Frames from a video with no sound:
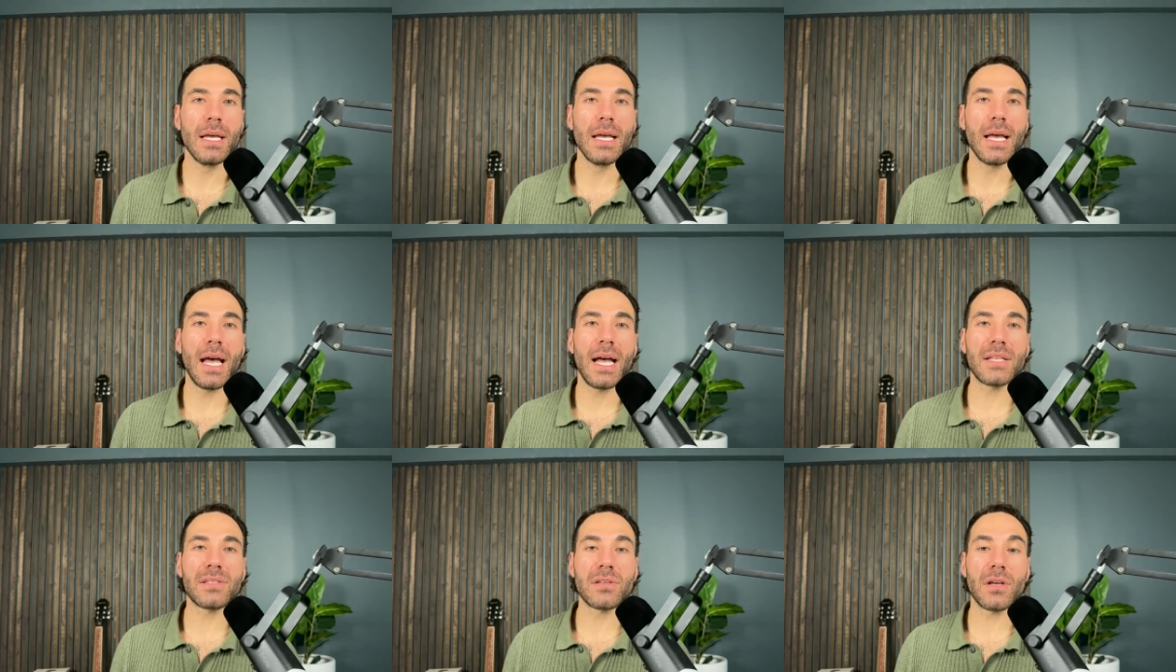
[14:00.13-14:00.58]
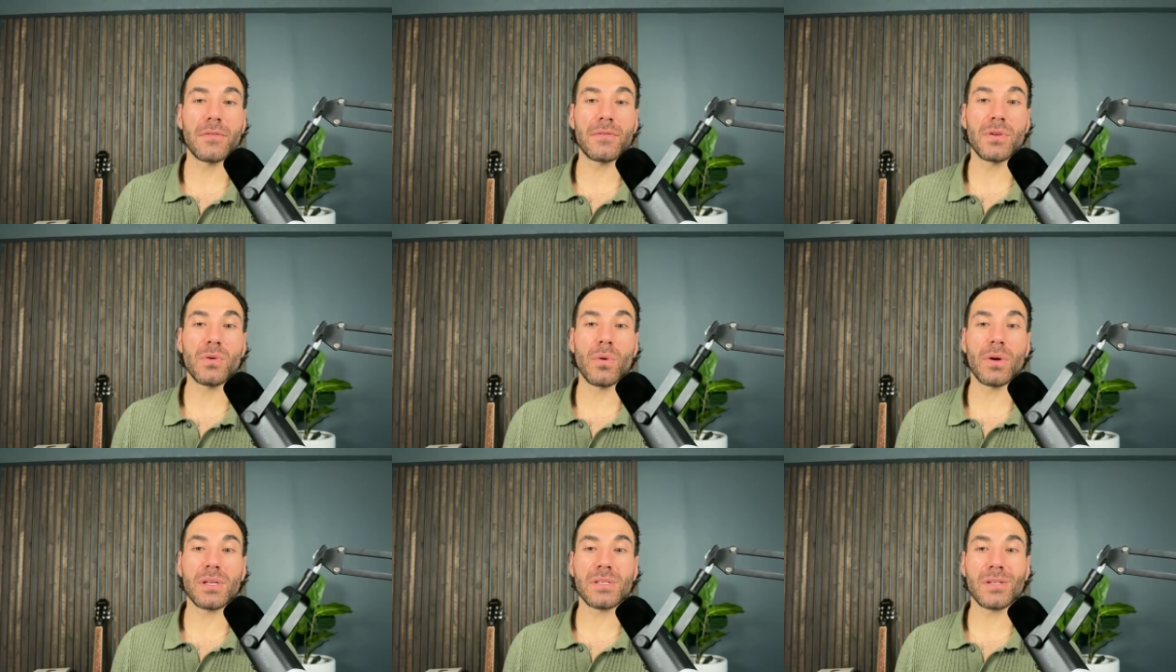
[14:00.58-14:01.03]
And so if
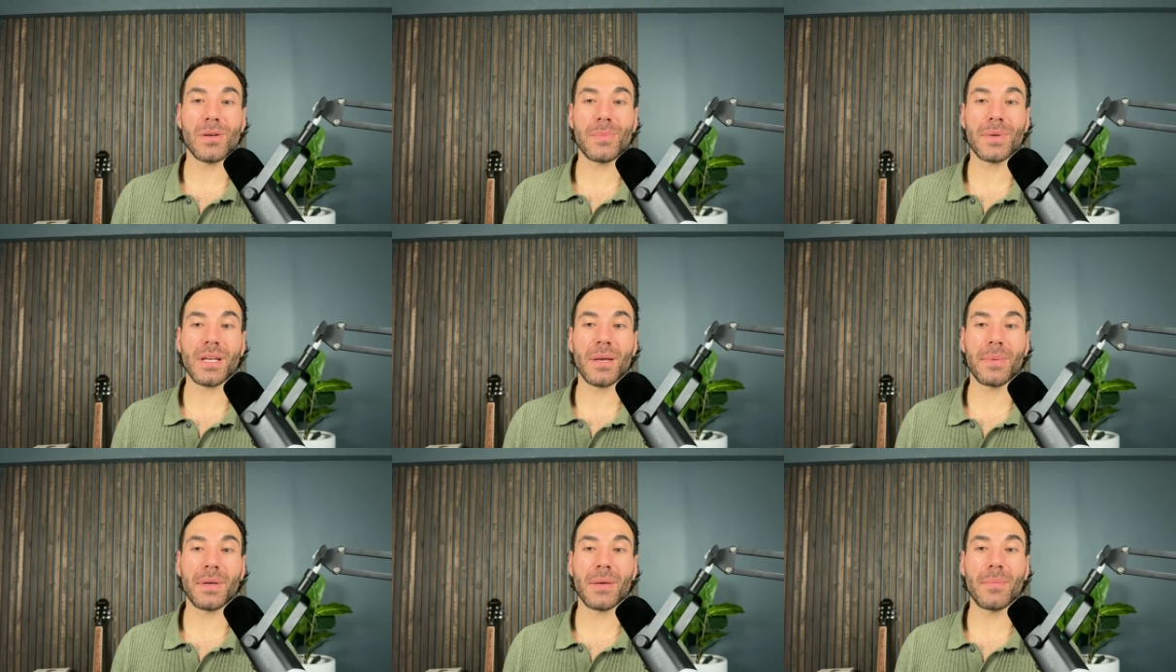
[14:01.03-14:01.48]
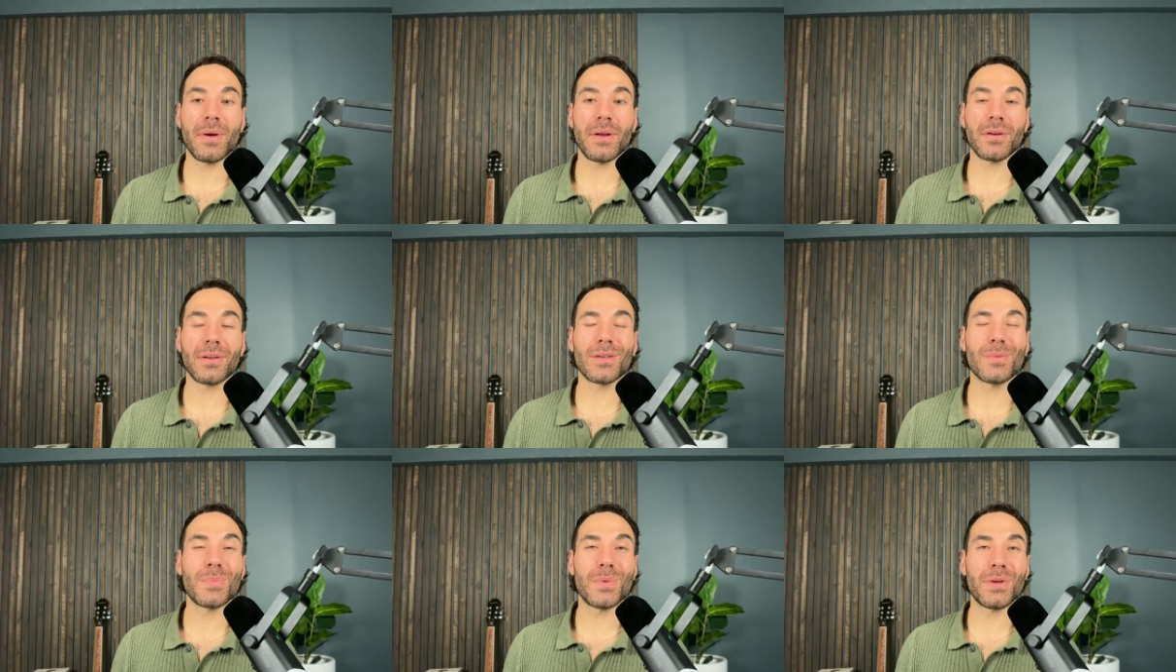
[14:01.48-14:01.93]
you want to start becoming a better
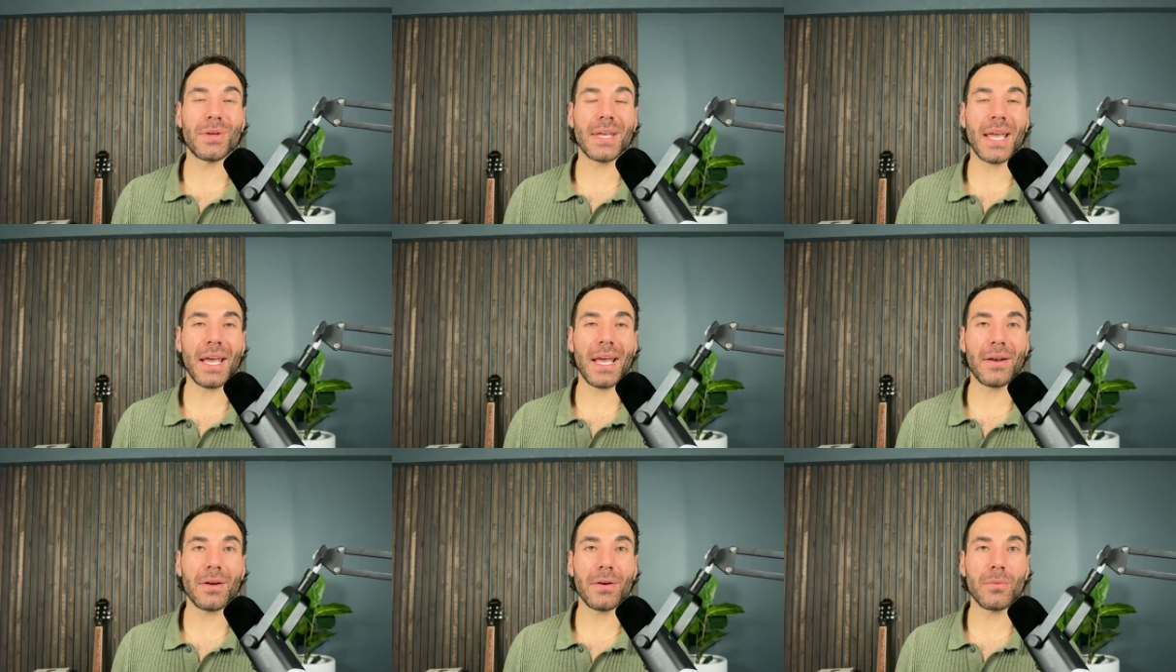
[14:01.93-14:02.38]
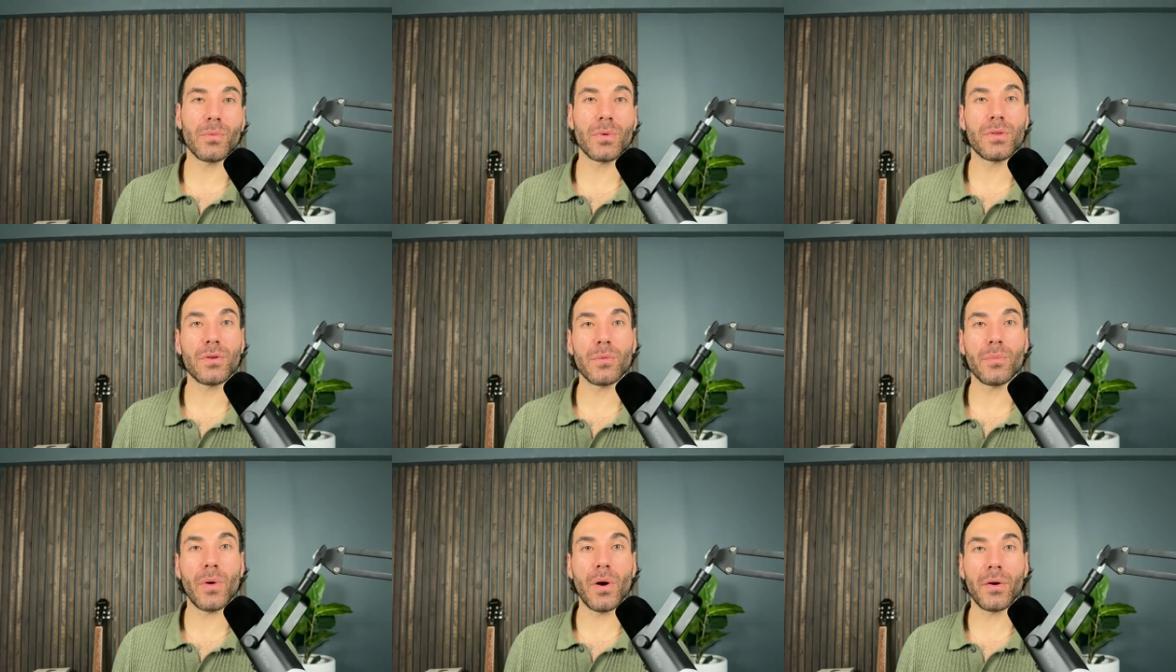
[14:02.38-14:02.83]
communicator with
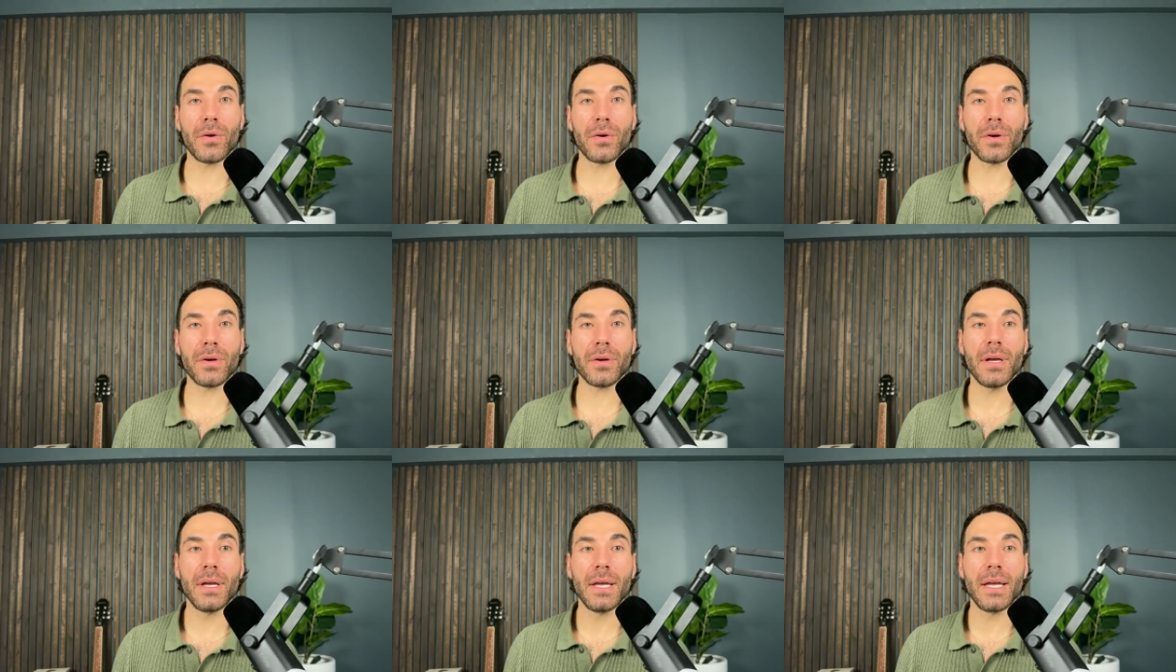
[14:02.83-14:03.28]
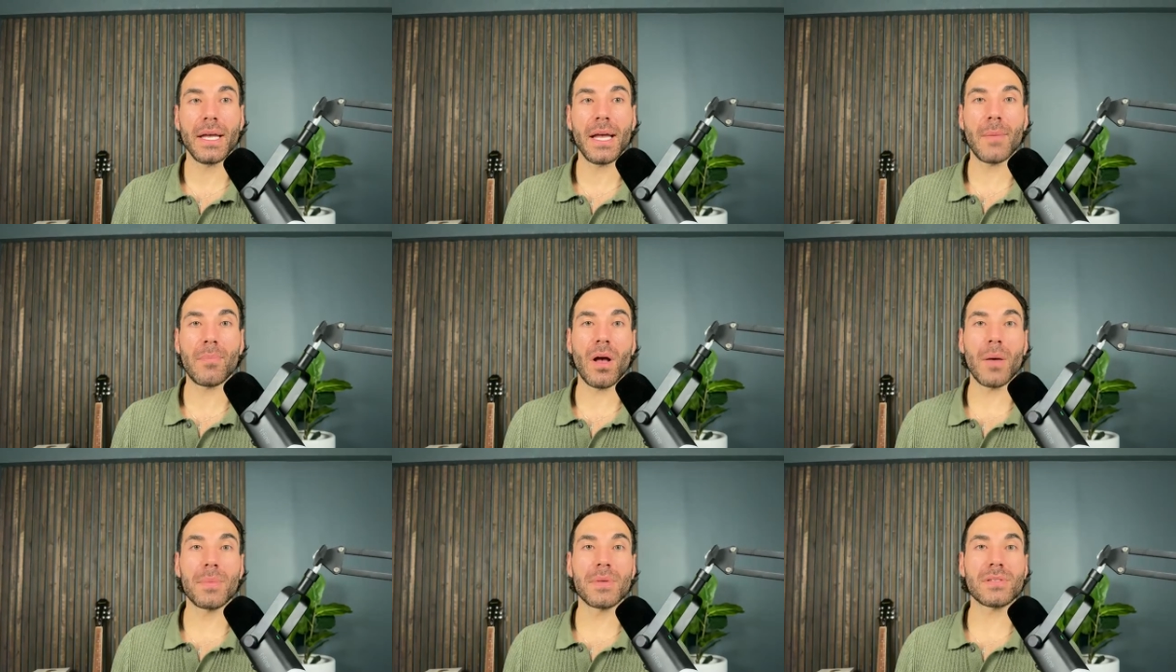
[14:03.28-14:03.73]
your partner, it
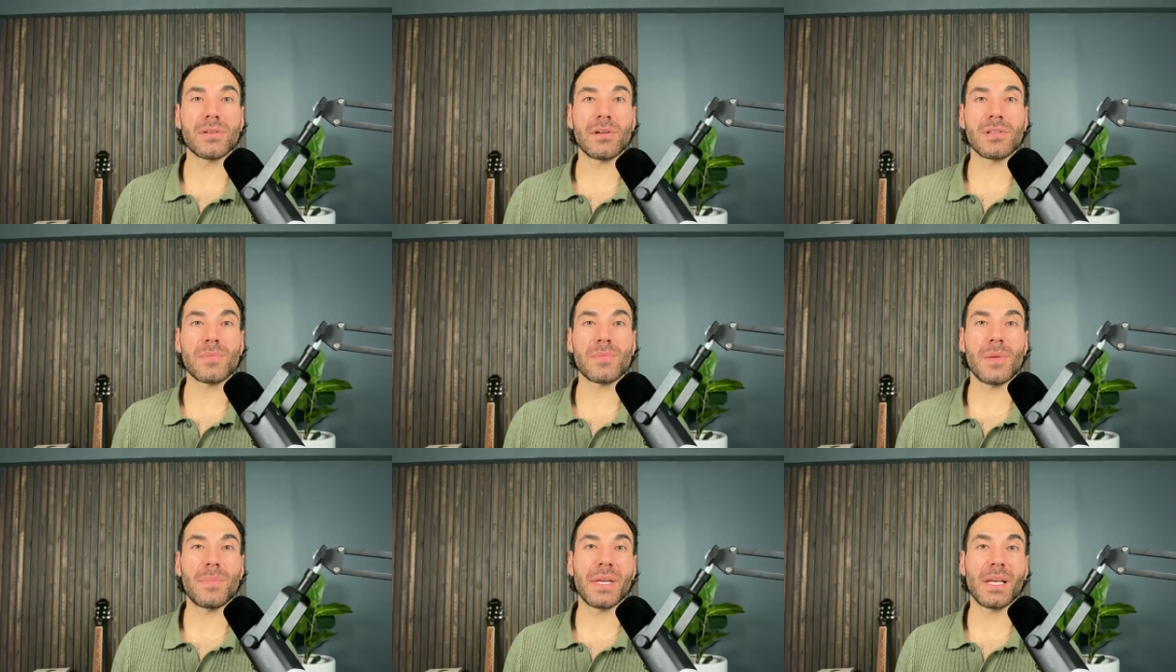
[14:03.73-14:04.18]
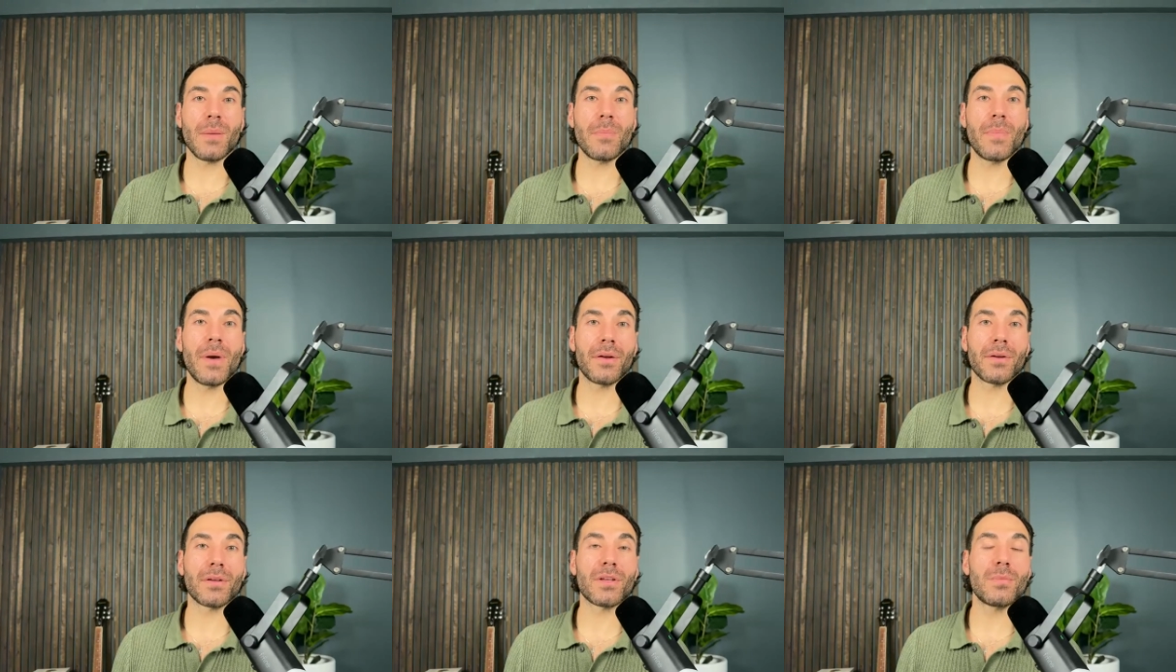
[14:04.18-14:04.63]
probably starts by being a
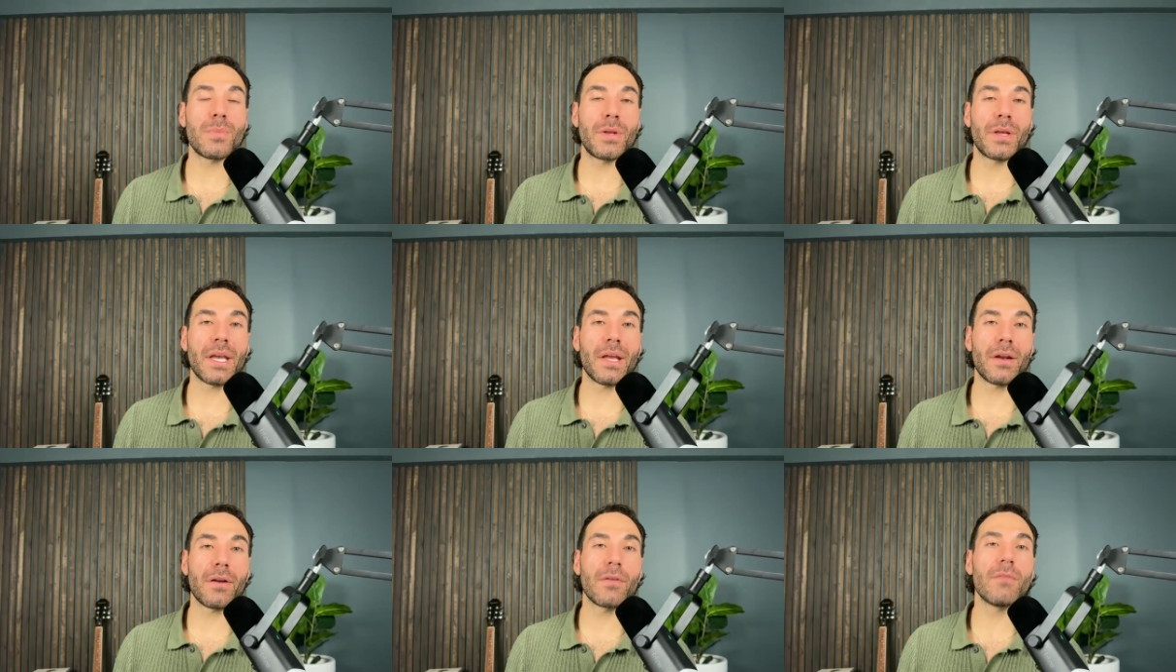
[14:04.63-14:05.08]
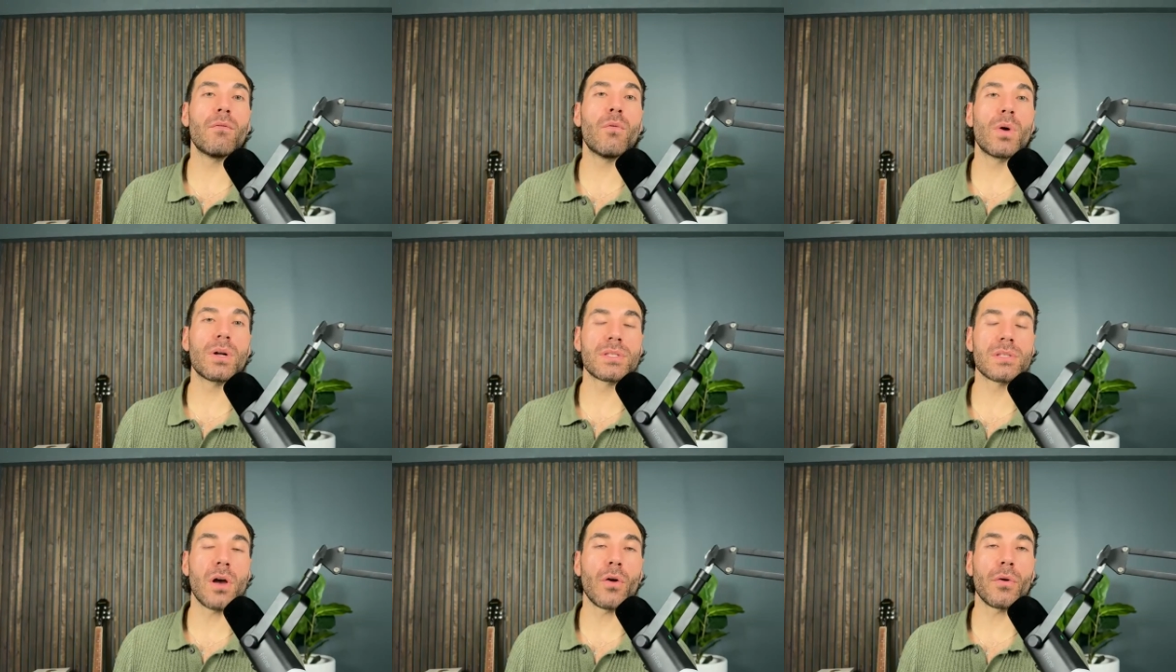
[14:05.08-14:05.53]
better communicator of
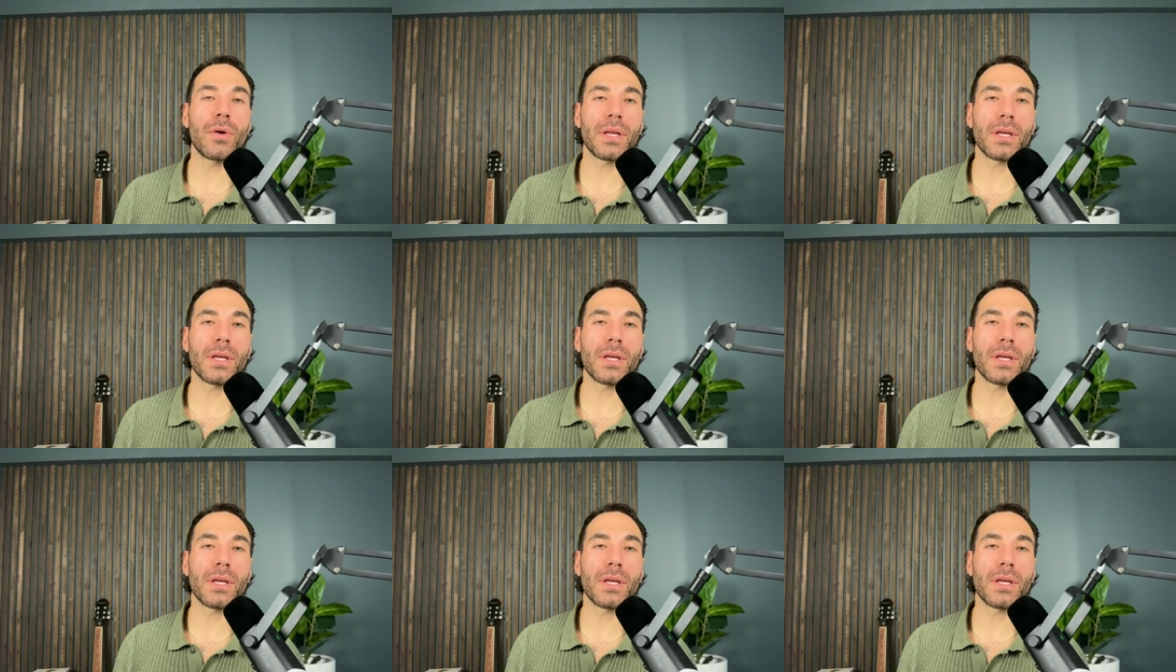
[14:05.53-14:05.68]
what's already